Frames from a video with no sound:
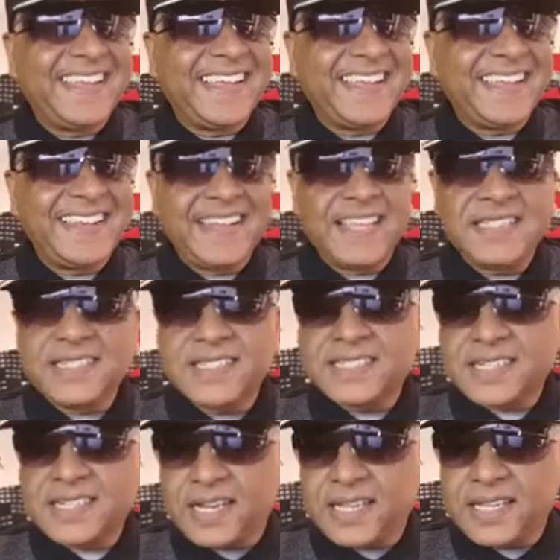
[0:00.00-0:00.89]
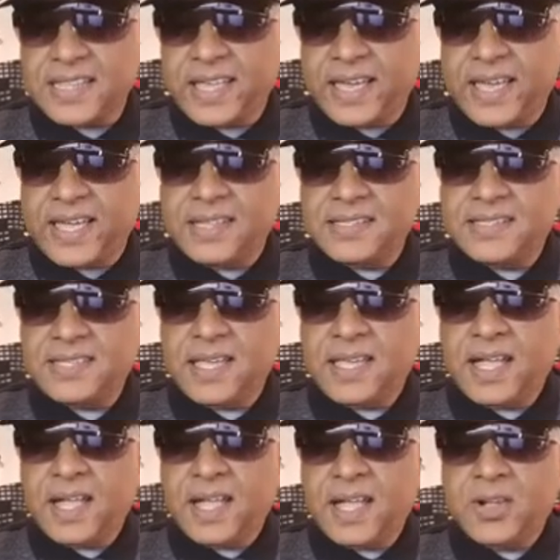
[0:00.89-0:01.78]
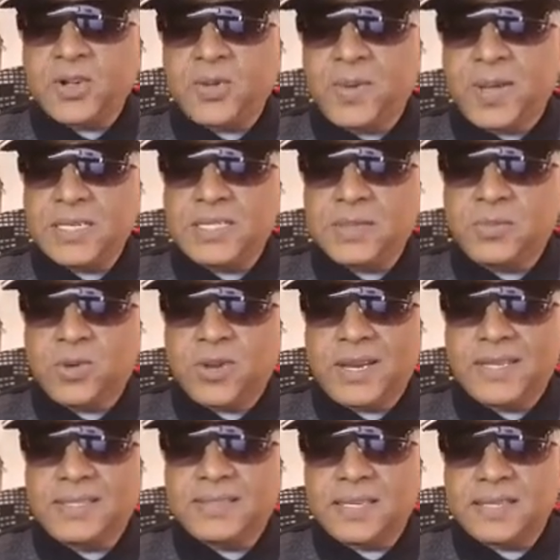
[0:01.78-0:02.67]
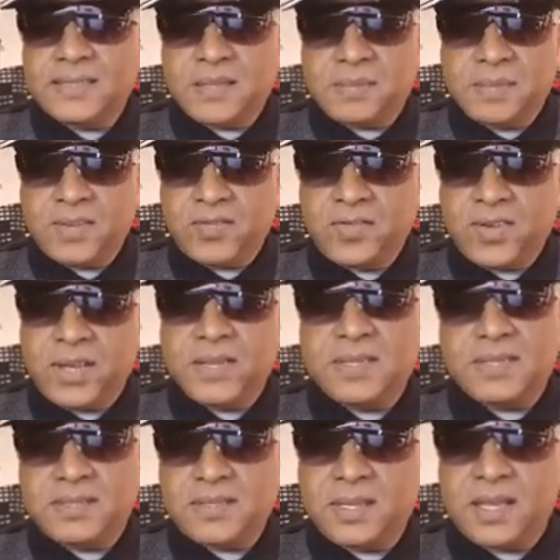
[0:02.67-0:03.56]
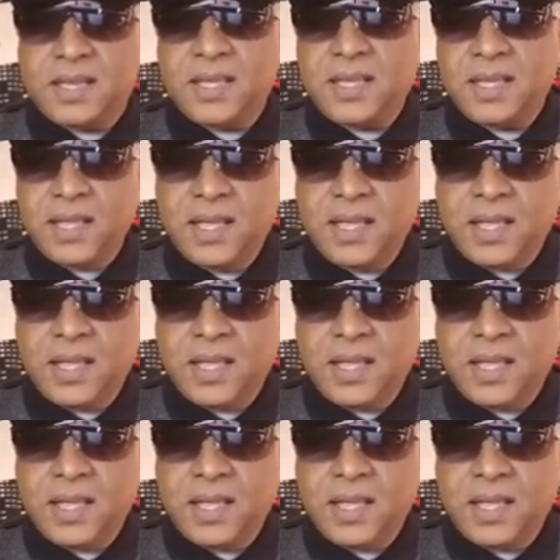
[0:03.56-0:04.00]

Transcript: Let's just cut it there and say Kumeshni Mudli says something very silly.